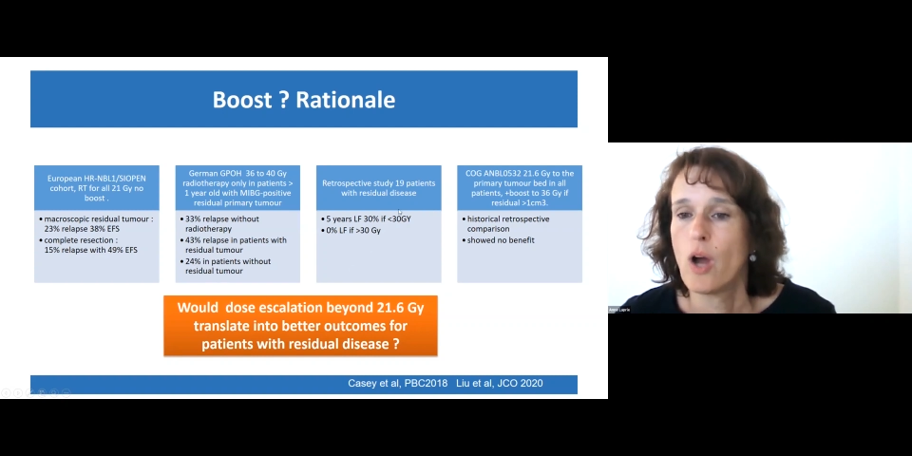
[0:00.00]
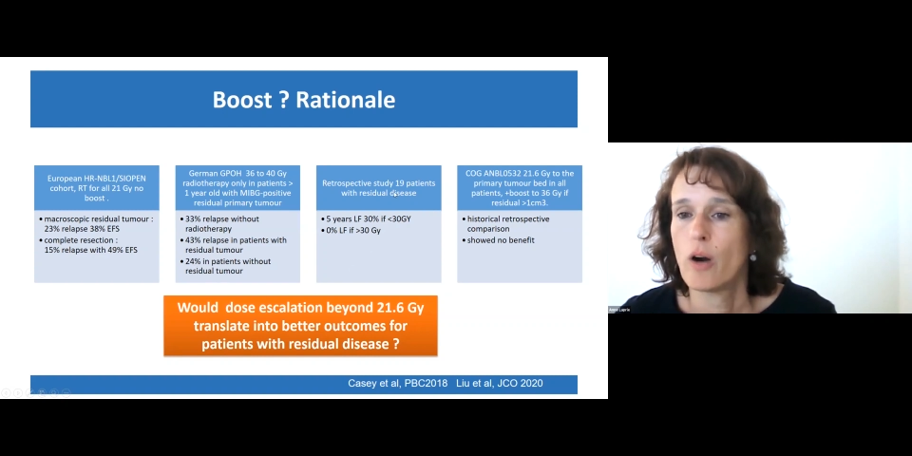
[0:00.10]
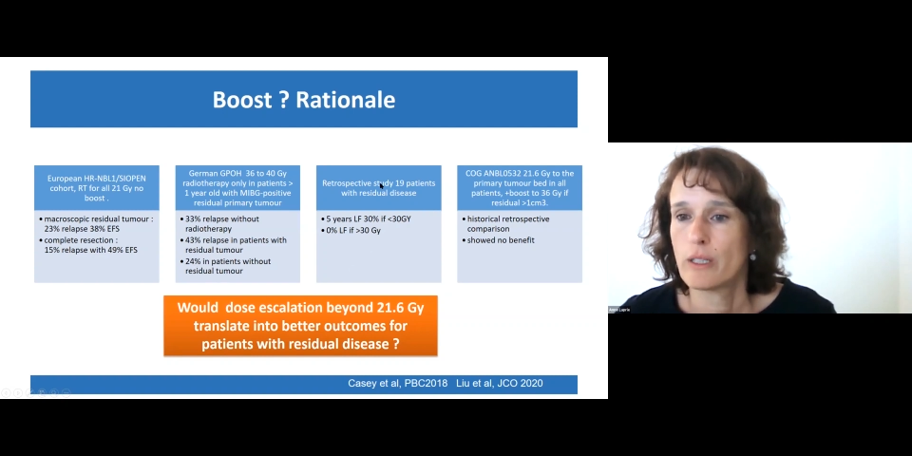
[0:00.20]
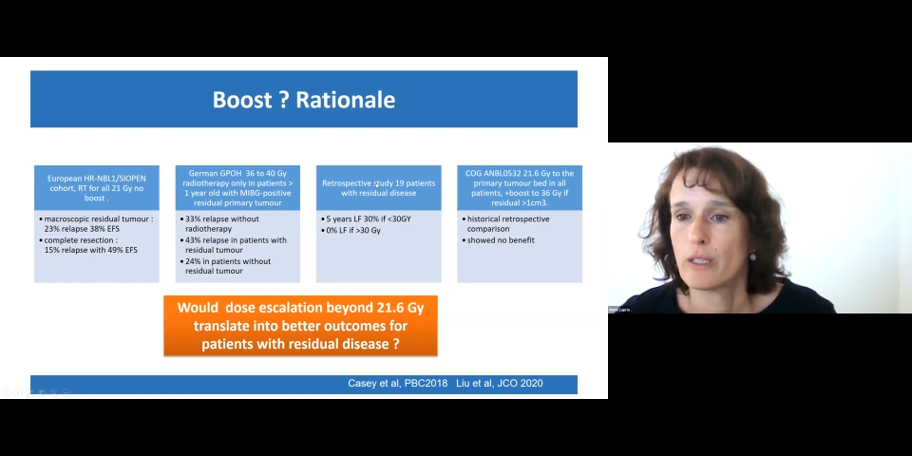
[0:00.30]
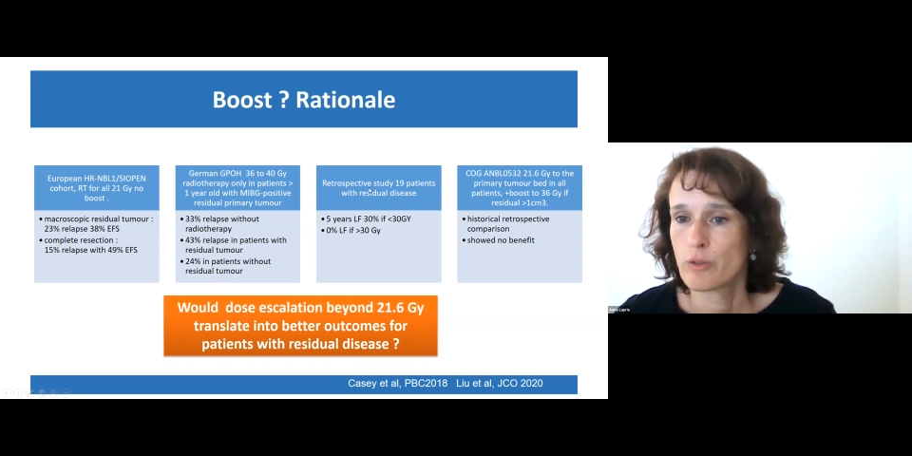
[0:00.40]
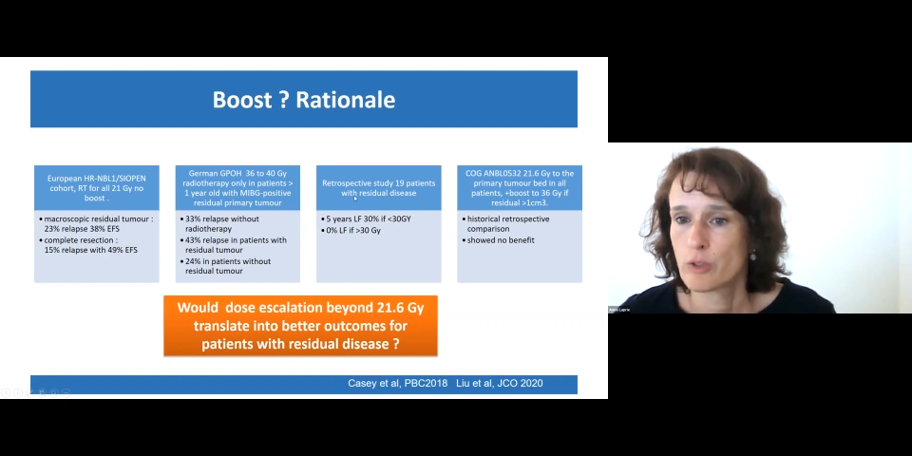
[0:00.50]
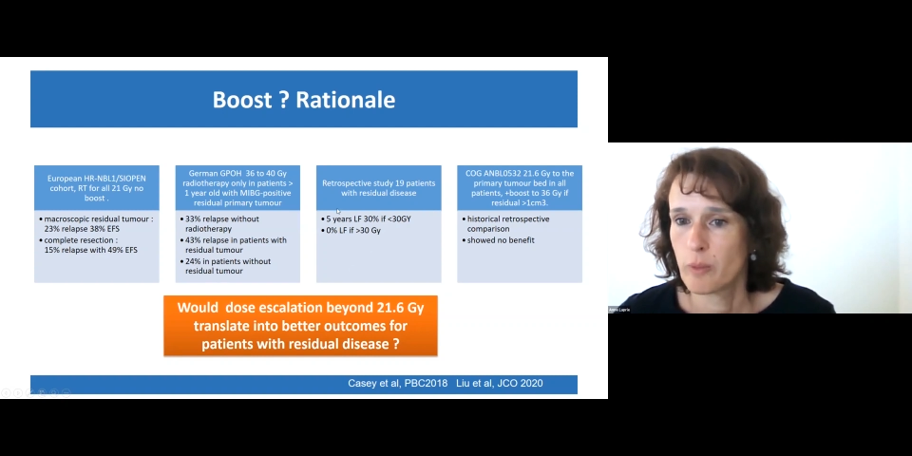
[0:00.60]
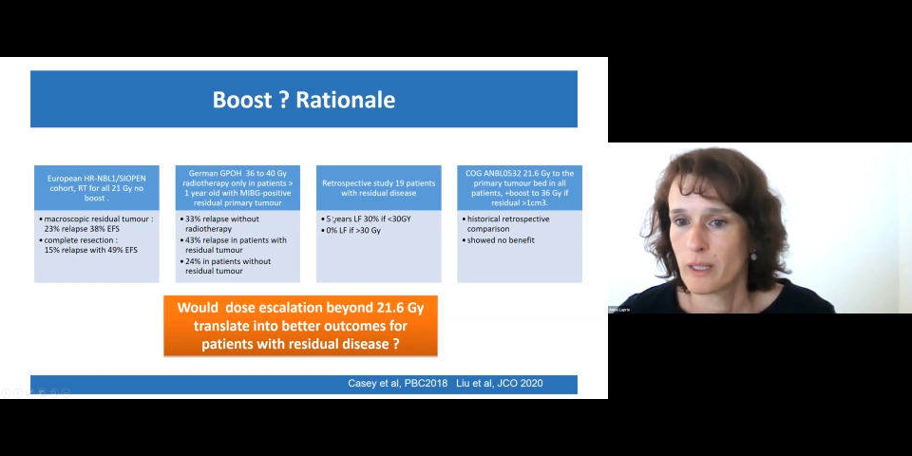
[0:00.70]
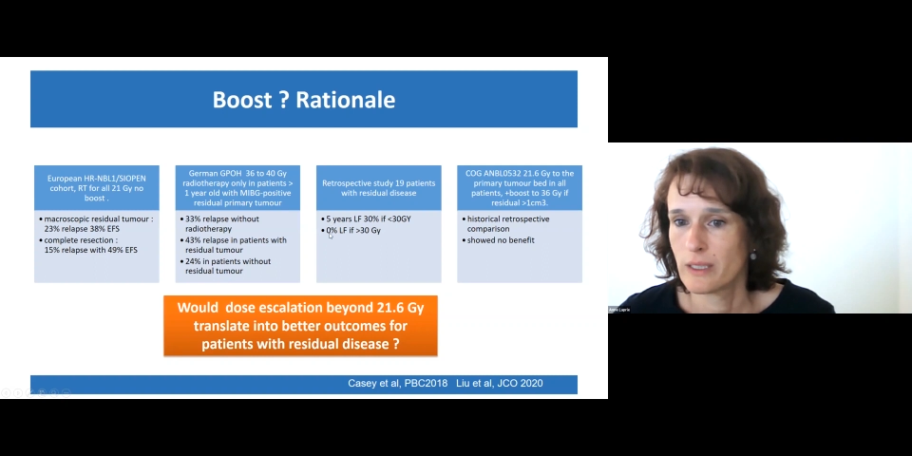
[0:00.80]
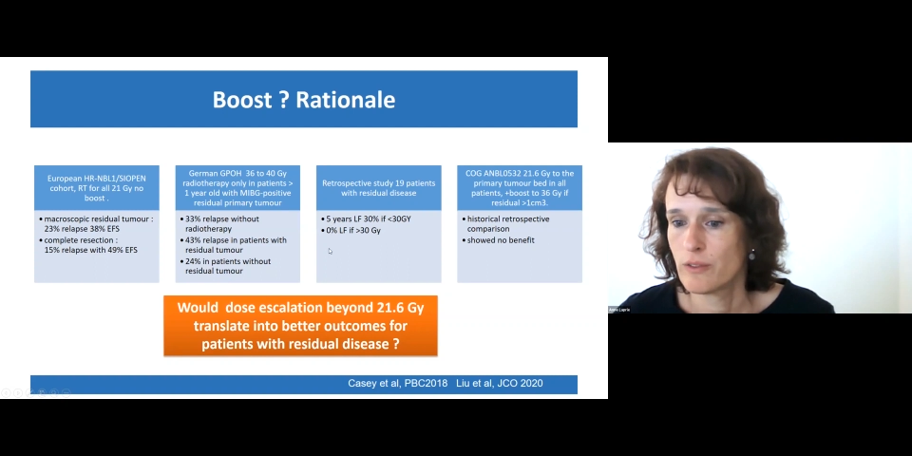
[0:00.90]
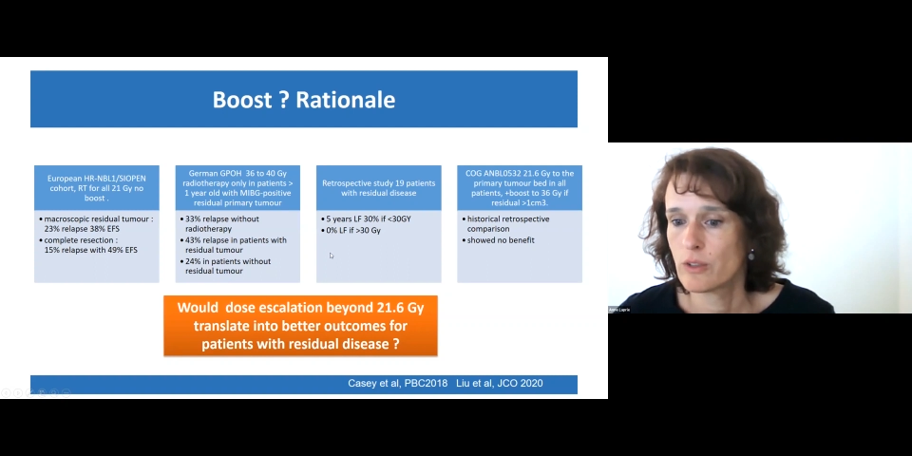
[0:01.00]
A retrospective